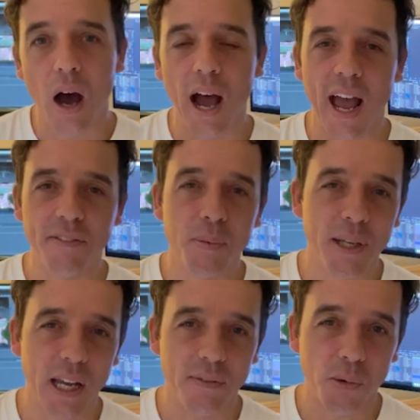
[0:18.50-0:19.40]
I have to be
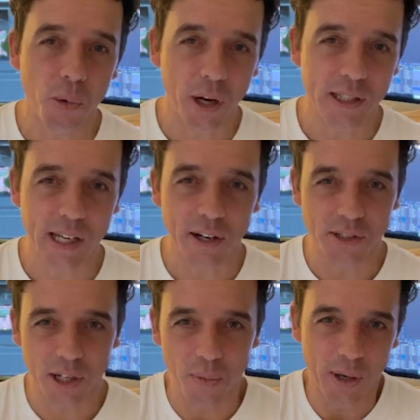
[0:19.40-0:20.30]
careful with what I say because
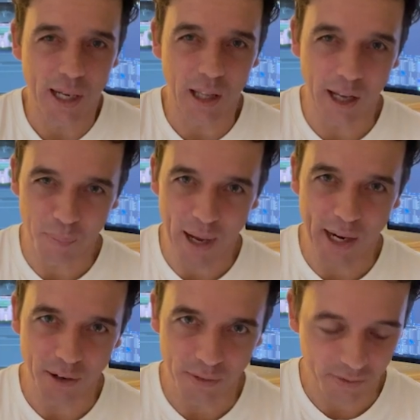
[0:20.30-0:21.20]
I don't want to get
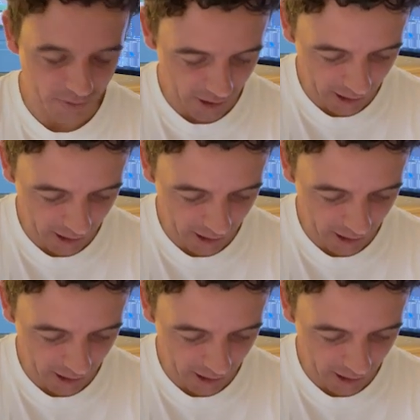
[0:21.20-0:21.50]
banned off